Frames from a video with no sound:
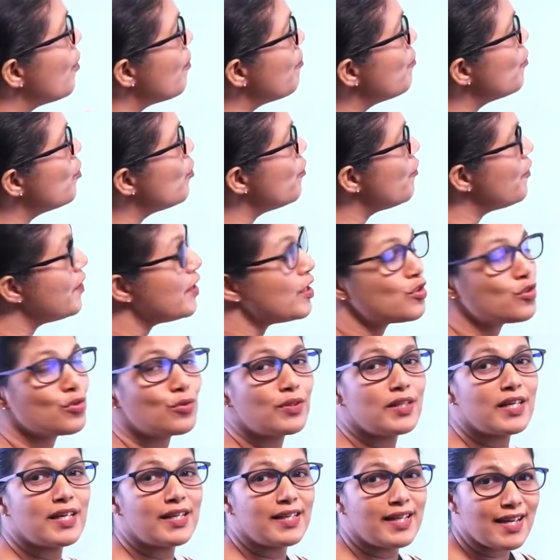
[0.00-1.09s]
moving to
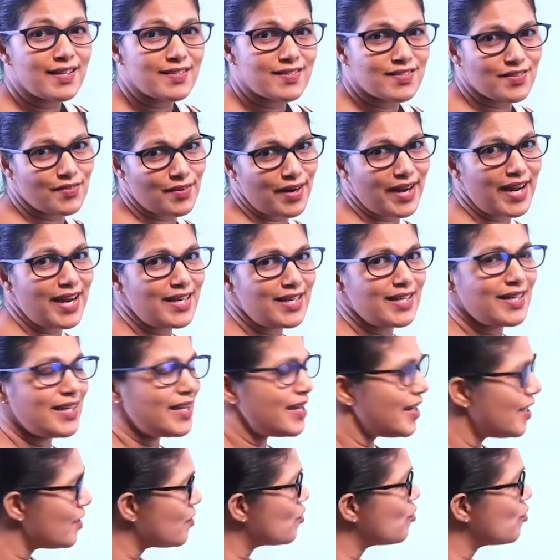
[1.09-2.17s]
the next grade, it's